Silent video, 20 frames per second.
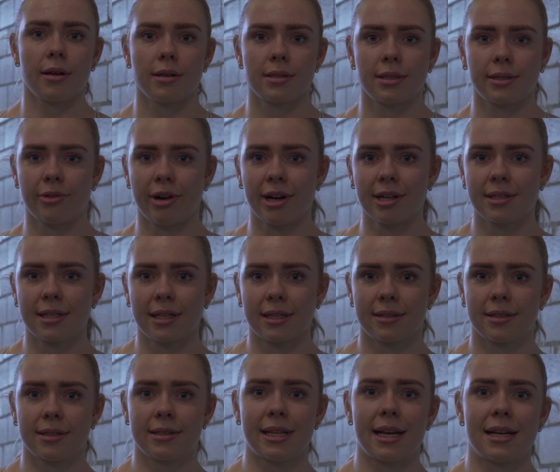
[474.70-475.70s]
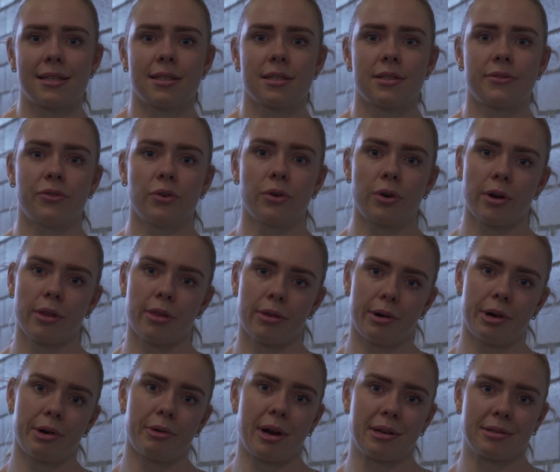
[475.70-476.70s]
strength exercises for
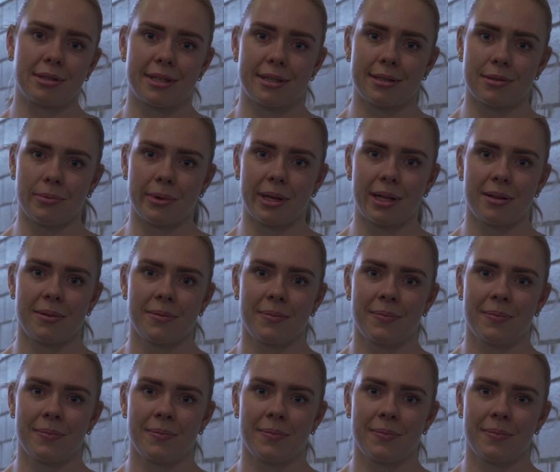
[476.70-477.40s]
3 rounds as well.